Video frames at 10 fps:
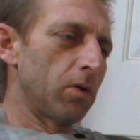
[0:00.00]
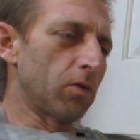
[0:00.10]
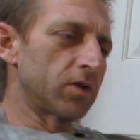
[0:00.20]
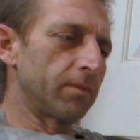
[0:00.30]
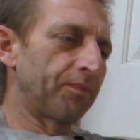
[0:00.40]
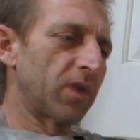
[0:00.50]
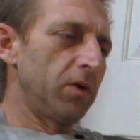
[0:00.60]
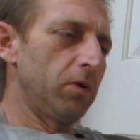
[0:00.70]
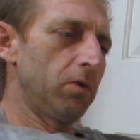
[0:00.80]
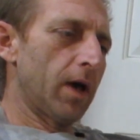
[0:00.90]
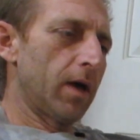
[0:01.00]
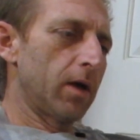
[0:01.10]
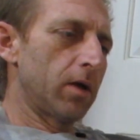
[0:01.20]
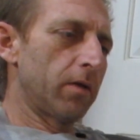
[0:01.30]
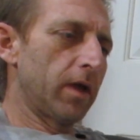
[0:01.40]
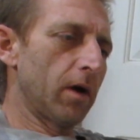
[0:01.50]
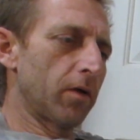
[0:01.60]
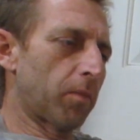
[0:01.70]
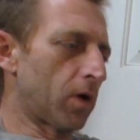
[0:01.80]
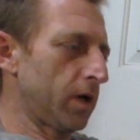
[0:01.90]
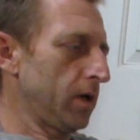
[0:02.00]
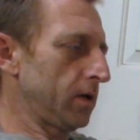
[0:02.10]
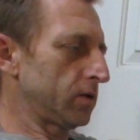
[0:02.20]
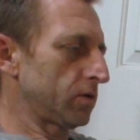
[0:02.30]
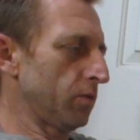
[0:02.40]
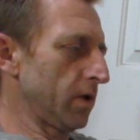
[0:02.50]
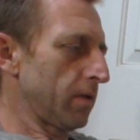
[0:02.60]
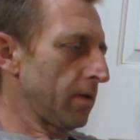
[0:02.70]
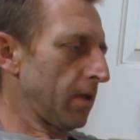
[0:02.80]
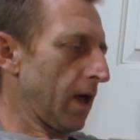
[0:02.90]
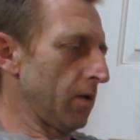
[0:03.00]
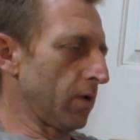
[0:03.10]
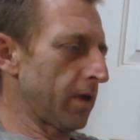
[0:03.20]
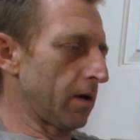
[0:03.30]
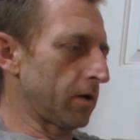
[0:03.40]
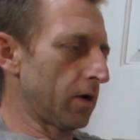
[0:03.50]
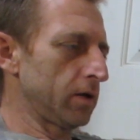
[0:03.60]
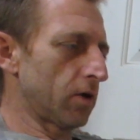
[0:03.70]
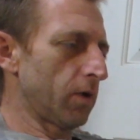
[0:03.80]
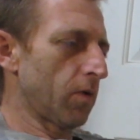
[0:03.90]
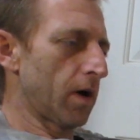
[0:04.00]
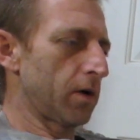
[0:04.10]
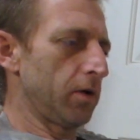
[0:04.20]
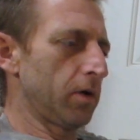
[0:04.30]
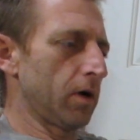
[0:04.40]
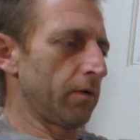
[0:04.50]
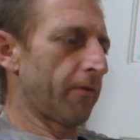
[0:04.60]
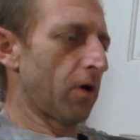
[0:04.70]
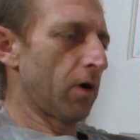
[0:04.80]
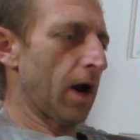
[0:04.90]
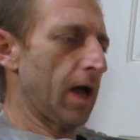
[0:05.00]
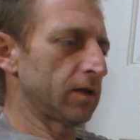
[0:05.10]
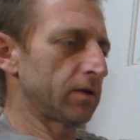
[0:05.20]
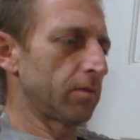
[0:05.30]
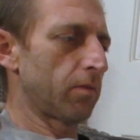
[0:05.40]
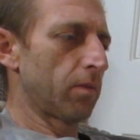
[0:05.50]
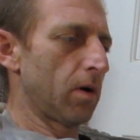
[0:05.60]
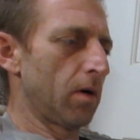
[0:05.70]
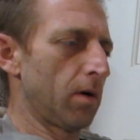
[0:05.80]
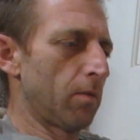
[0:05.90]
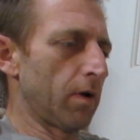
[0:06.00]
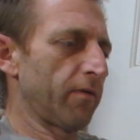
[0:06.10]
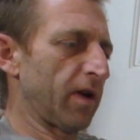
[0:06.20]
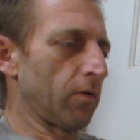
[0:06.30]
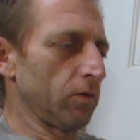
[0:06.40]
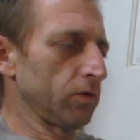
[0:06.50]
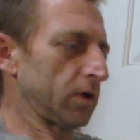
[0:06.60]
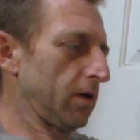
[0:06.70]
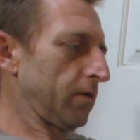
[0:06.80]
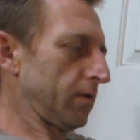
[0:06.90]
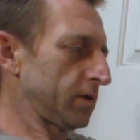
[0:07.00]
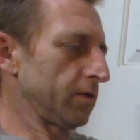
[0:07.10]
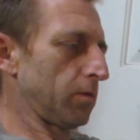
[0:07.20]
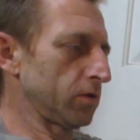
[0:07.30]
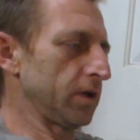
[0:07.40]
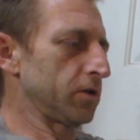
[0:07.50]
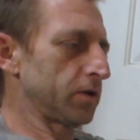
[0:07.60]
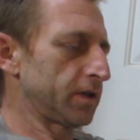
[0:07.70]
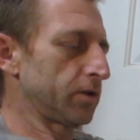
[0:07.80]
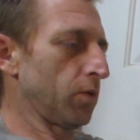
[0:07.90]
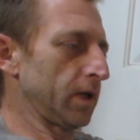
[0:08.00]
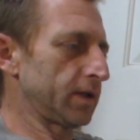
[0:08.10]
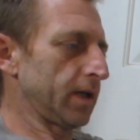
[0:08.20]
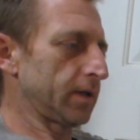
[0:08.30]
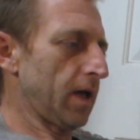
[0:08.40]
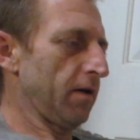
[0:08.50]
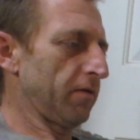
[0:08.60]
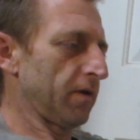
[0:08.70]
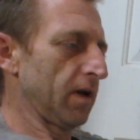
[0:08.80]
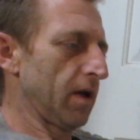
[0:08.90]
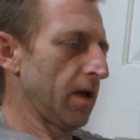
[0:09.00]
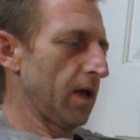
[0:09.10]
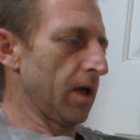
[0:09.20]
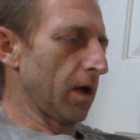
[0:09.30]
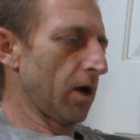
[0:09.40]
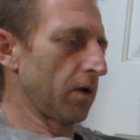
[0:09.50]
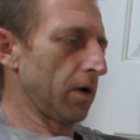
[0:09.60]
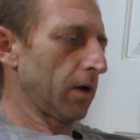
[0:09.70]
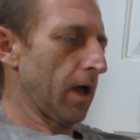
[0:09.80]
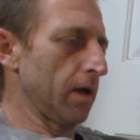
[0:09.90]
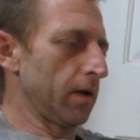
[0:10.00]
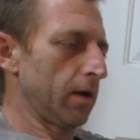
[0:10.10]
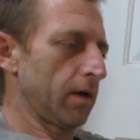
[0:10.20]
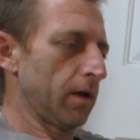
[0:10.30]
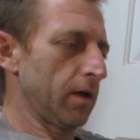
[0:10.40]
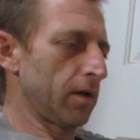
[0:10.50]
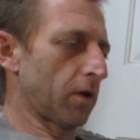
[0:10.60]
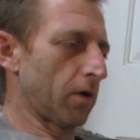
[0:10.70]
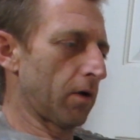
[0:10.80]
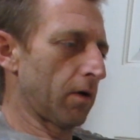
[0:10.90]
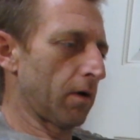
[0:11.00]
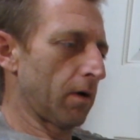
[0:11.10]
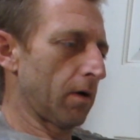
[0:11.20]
Or something. You and the other parties, with and without attorneys, are required to confer as per Federal Rules of Civil Procedures 26F and conduct an until